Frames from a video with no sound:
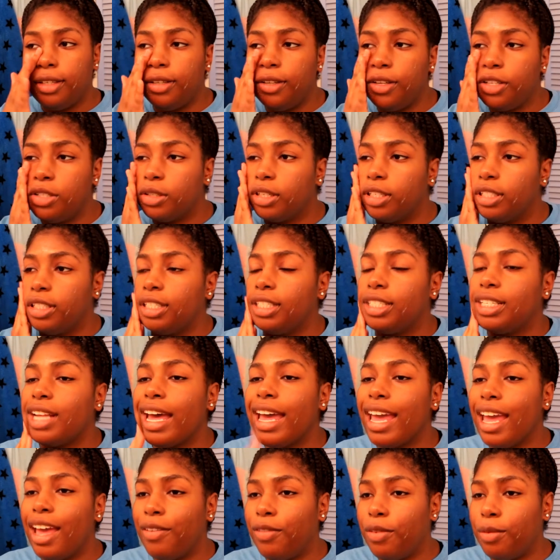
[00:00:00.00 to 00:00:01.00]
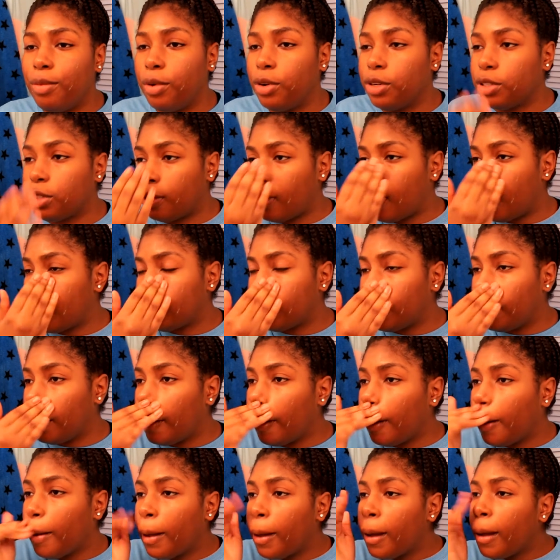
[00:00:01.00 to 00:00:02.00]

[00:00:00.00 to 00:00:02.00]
to use because it's a heavy moisturizer.